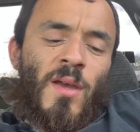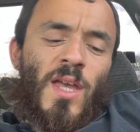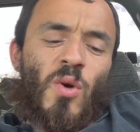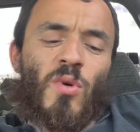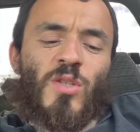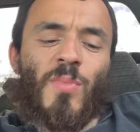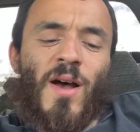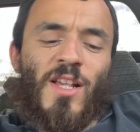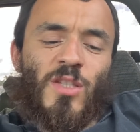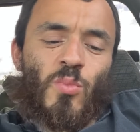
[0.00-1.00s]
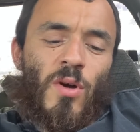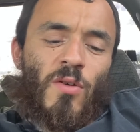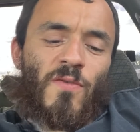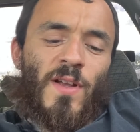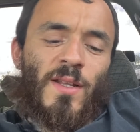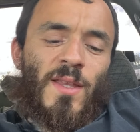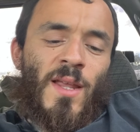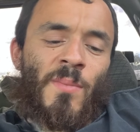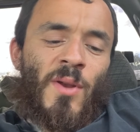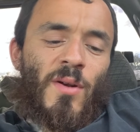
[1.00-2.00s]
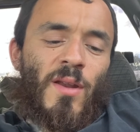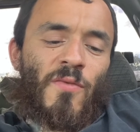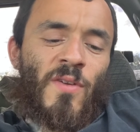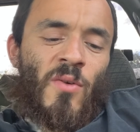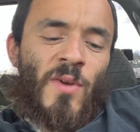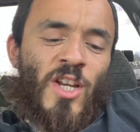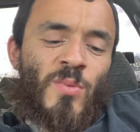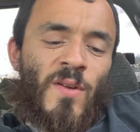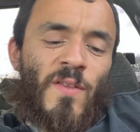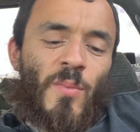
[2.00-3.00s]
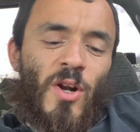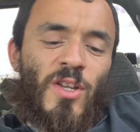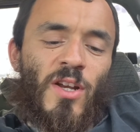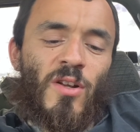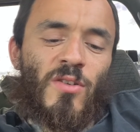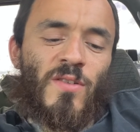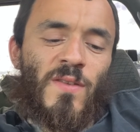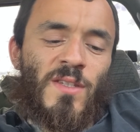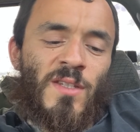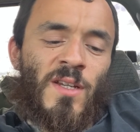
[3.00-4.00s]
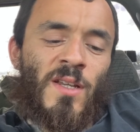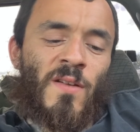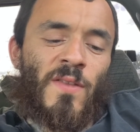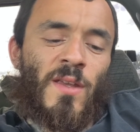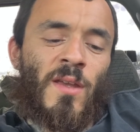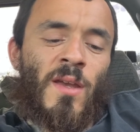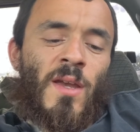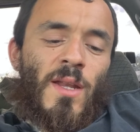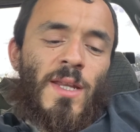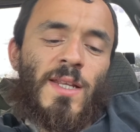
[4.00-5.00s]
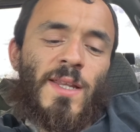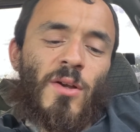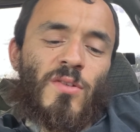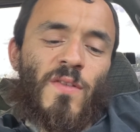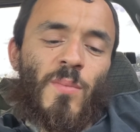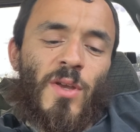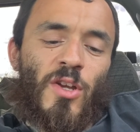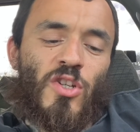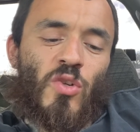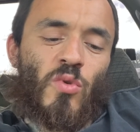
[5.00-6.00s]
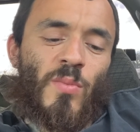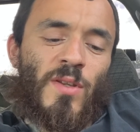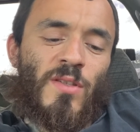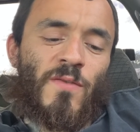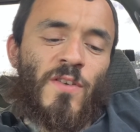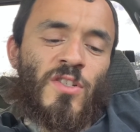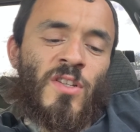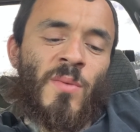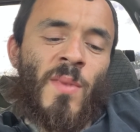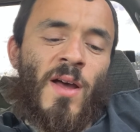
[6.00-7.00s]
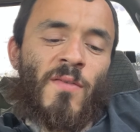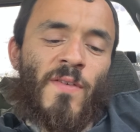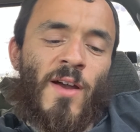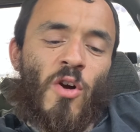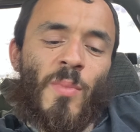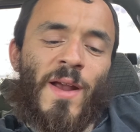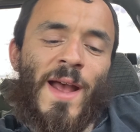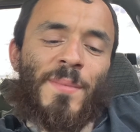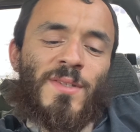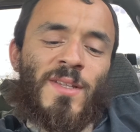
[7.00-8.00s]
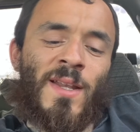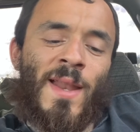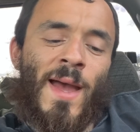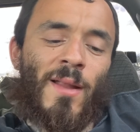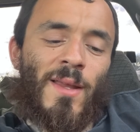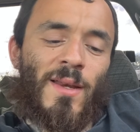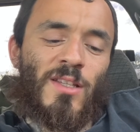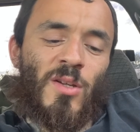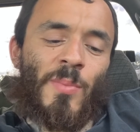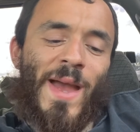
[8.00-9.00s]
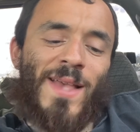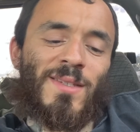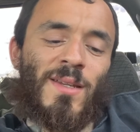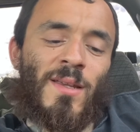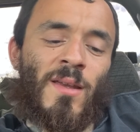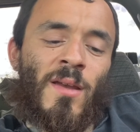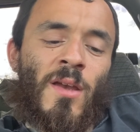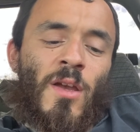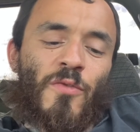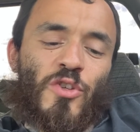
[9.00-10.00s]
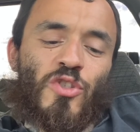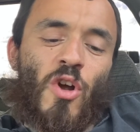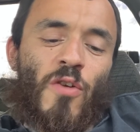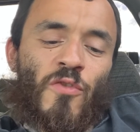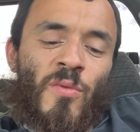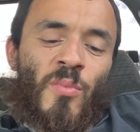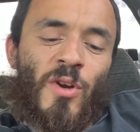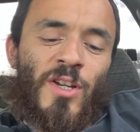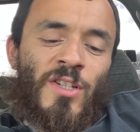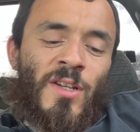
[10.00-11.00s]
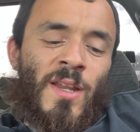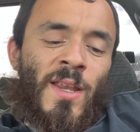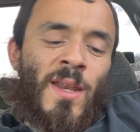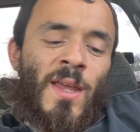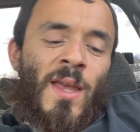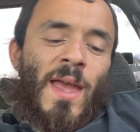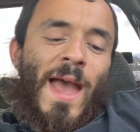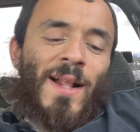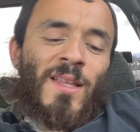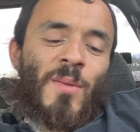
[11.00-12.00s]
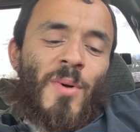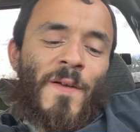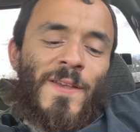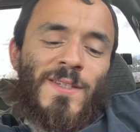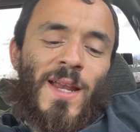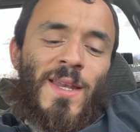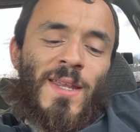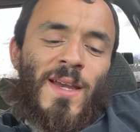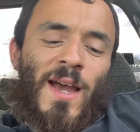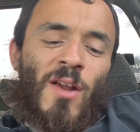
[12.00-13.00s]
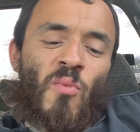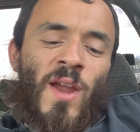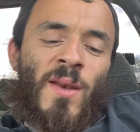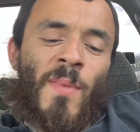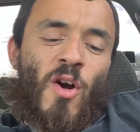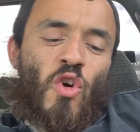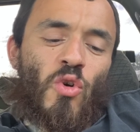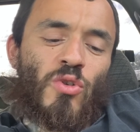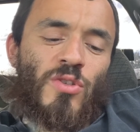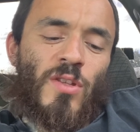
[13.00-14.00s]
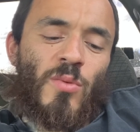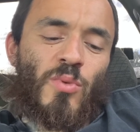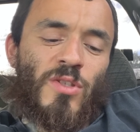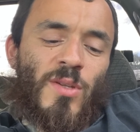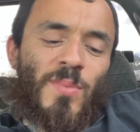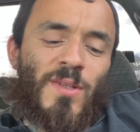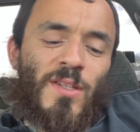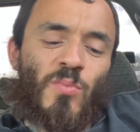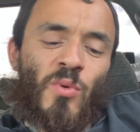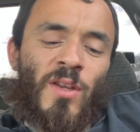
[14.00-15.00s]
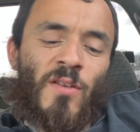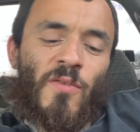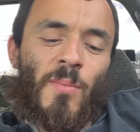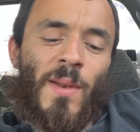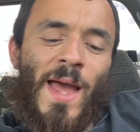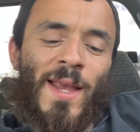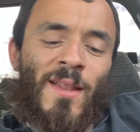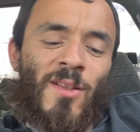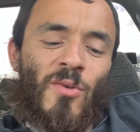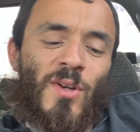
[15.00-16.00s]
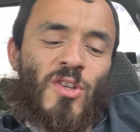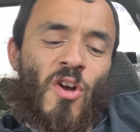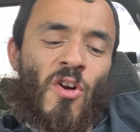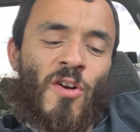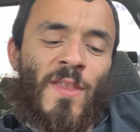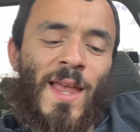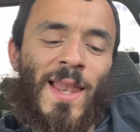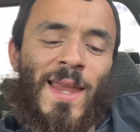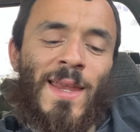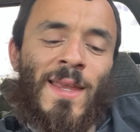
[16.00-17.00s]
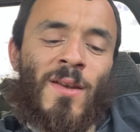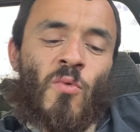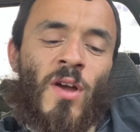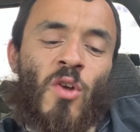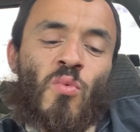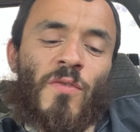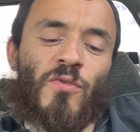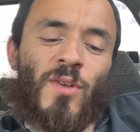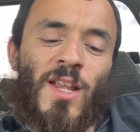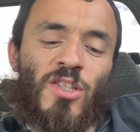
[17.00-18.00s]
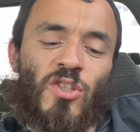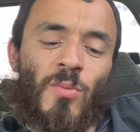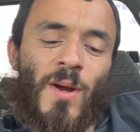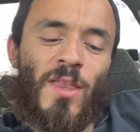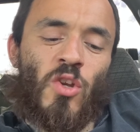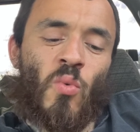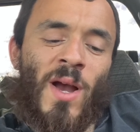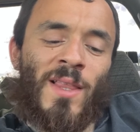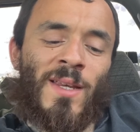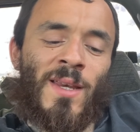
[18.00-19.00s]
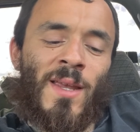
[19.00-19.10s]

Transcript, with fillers: It was possible, I reflected, that a mere different arrangement of the particulars of the scene, of the details of the picture, would be sufficient to modify or perhaps to annihilate its capacity for sorrowful impression, and, acting upon this idea, I reined my horse to the precipitous brink of a black and lurid tarn that lay in unruffled luster by the dwelling,